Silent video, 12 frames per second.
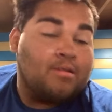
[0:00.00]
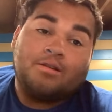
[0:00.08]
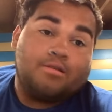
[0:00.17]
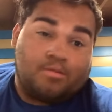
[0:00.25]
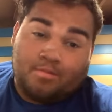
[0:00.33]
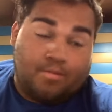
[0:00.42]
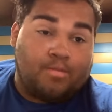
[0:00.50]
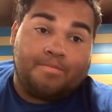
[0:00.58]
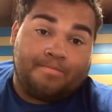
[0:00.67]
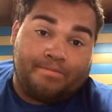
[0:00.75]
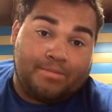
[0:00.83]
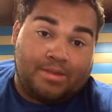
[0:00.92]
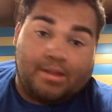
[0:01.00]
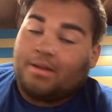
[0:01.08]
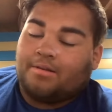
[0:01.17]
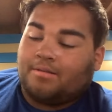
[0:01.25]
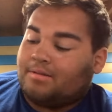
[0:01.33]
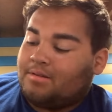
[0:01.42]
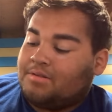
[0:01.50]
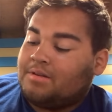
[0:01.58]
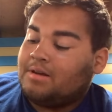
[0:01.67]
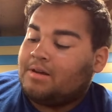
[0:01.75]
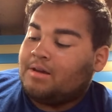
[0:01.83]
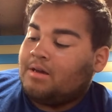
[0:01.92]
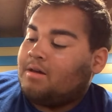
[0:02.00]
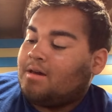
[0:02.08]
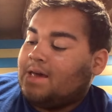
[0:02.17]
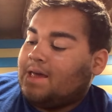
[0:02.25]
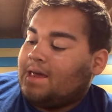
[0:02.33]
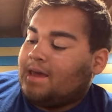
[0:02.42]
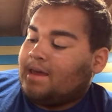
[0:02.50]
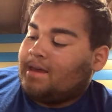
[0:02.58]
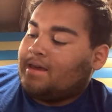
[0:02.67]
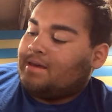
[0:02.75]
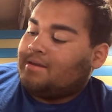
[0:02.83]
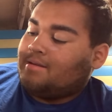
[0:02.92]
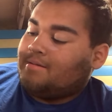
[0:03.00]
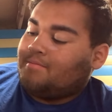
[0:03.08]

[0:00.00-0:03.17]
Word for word: And